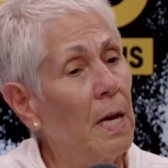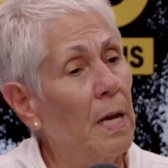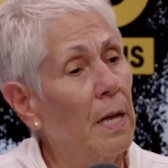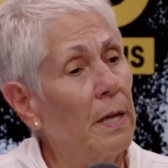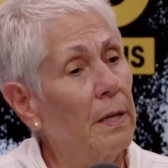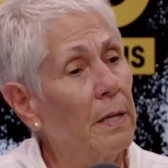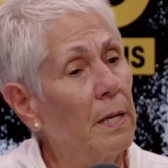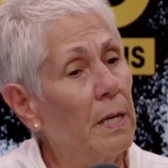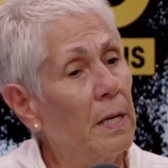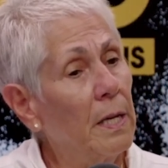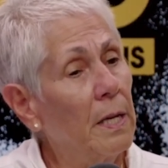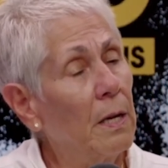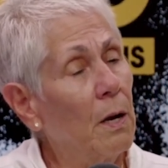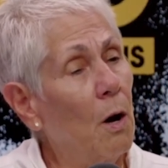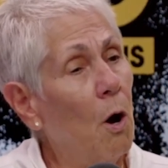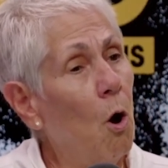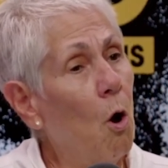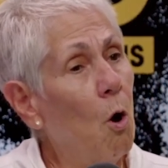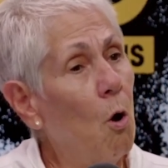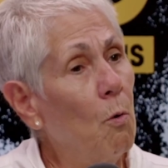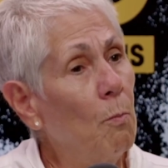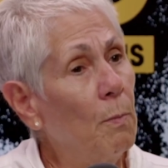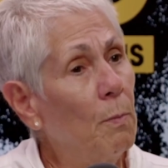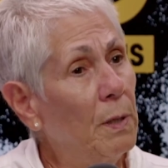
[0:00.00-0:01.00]
the
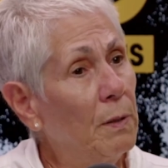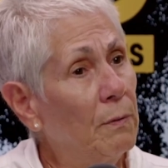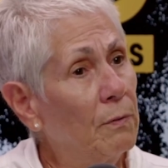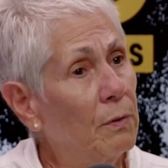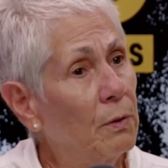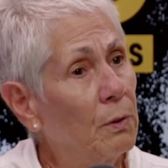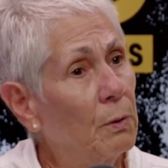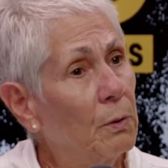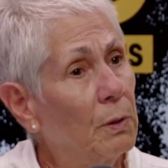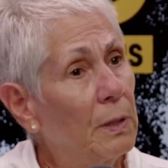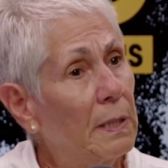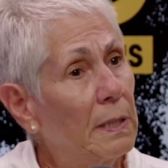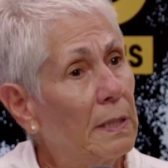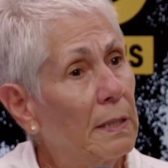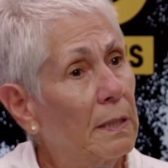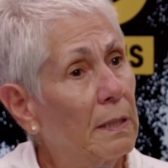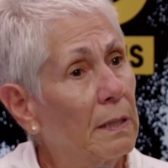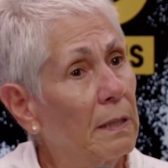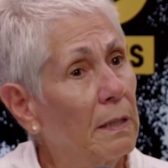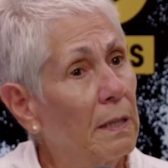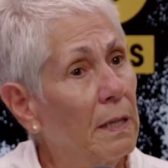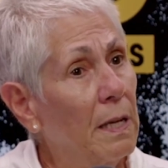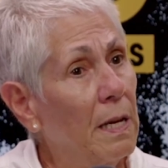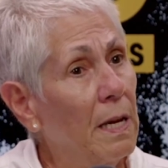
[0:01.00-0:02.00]
home influence
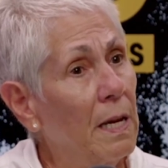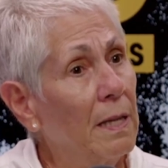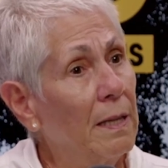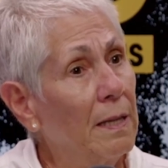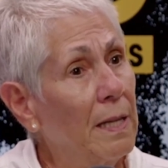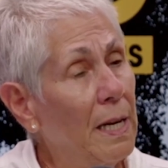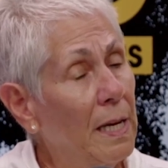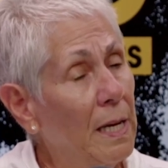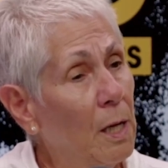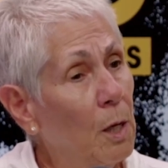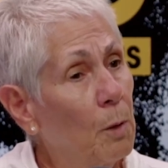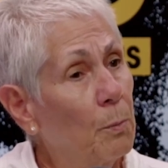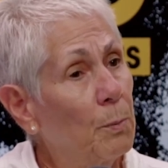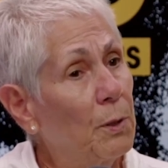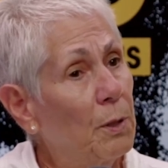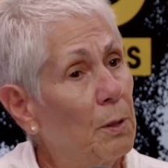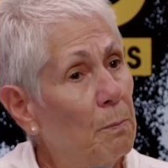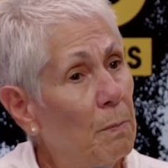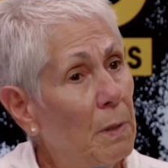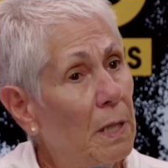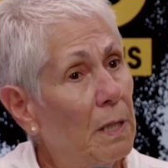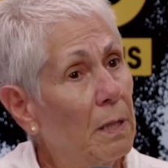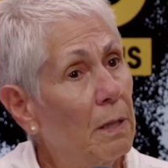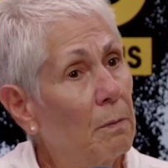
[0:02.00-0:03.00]
mm-hmm. that helps to
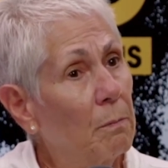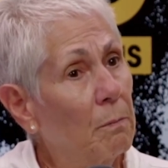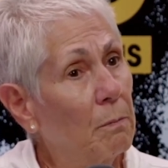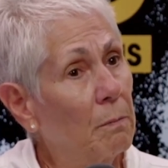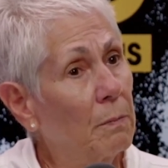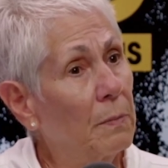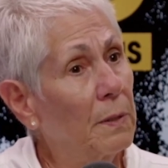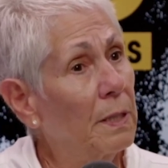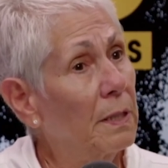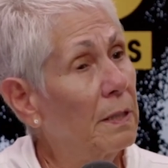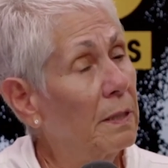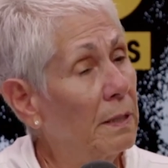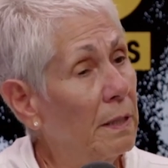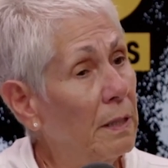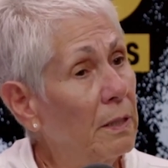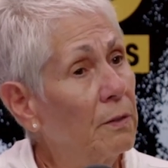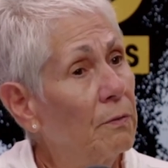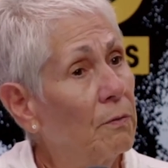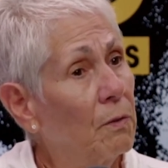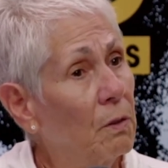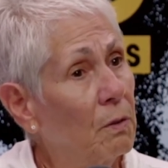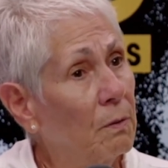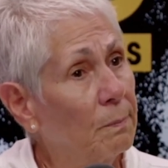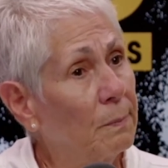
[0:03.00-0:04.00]
make them
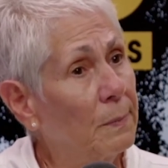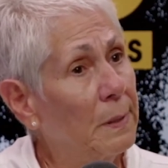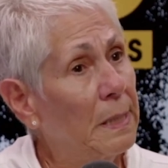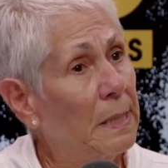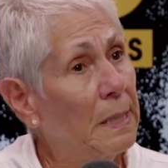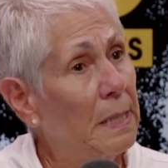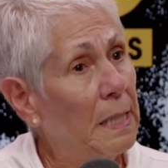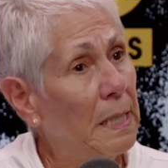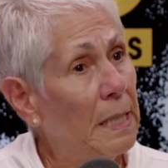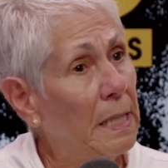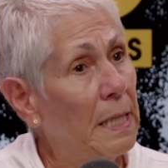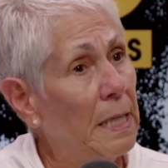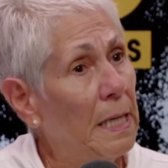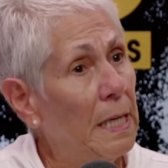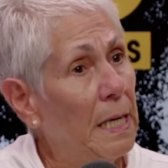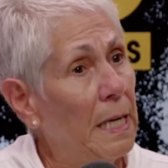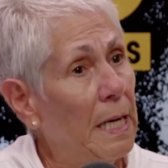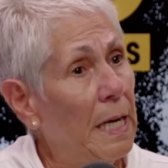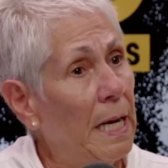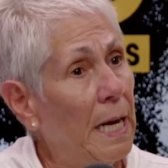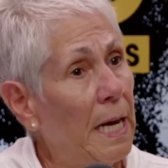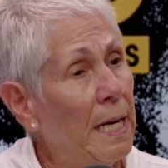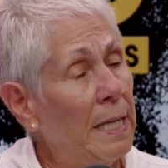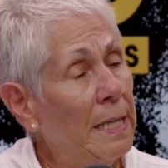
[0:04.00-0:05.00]
successful. Mm-hmm.
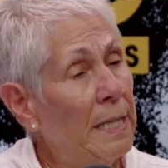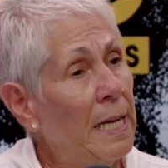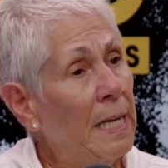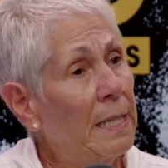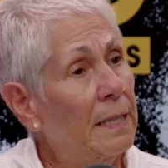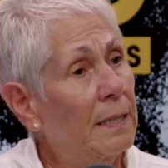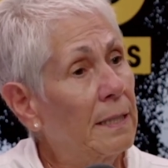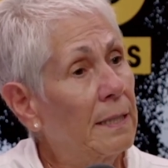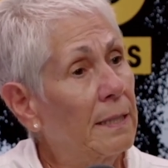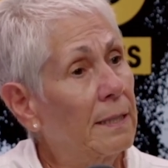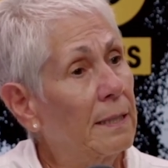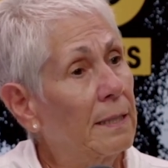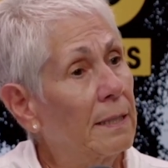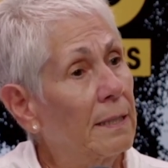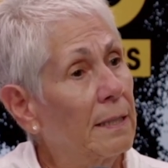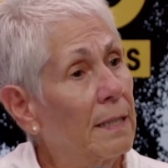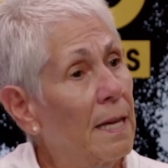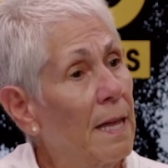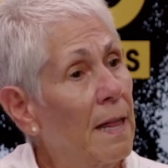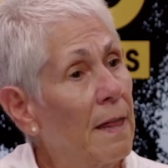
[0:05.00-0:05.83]
And that's.